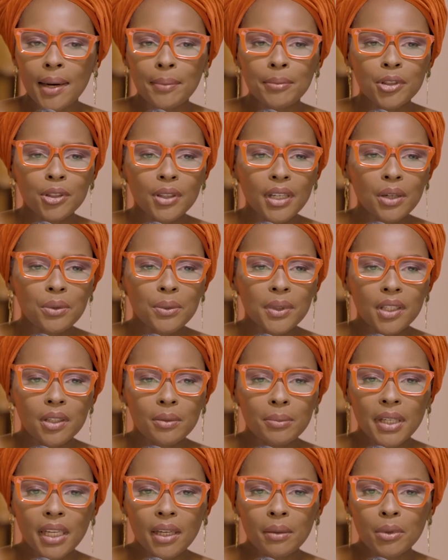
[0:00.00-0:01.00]
so that we
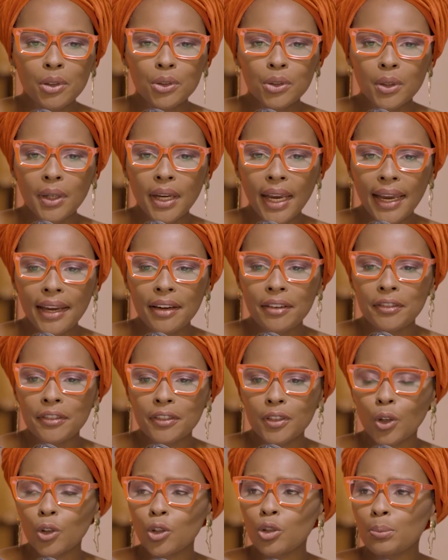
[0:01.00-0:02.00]
could be able to
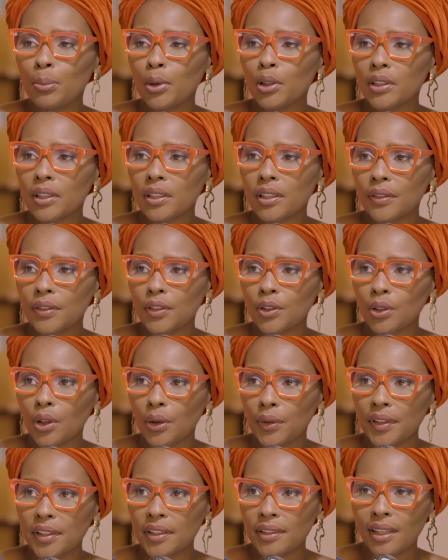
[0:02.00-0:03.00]
have those positive
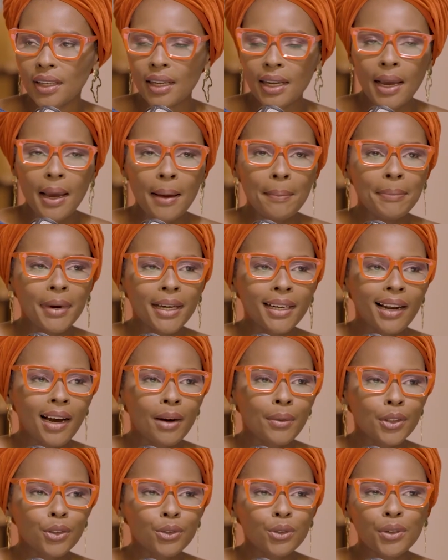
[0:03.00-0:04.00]
stories. But
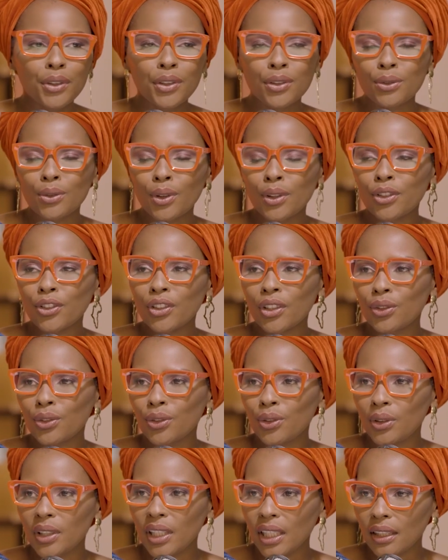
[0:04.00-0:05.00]
our story is not
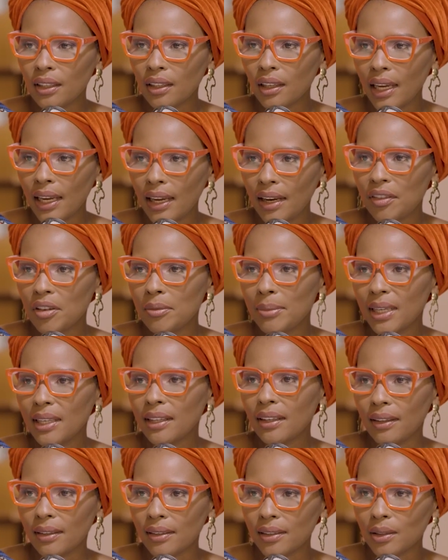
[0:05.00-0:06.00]
just unique.
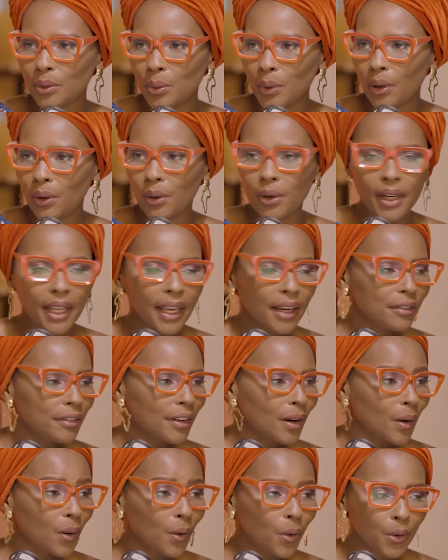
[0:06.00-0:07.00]
Everybody else, we all have
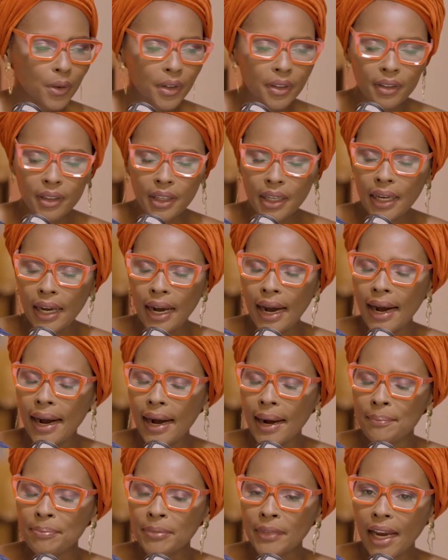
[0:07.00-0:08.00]
our own
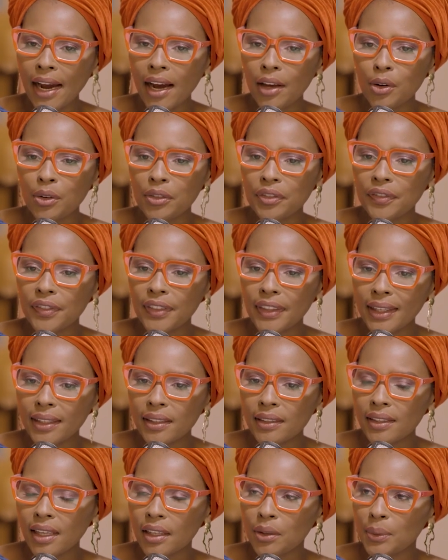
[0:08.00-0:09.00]
kind of
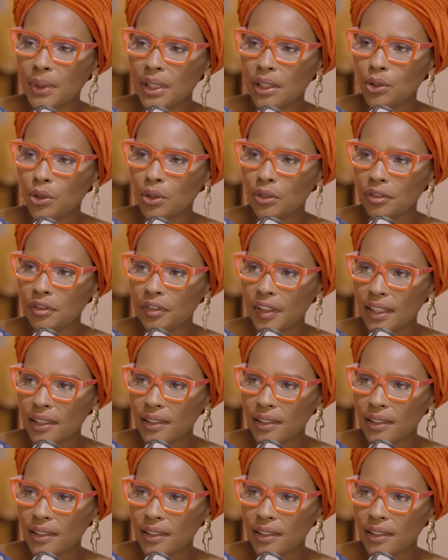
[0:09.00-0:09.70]
things that we need to fix.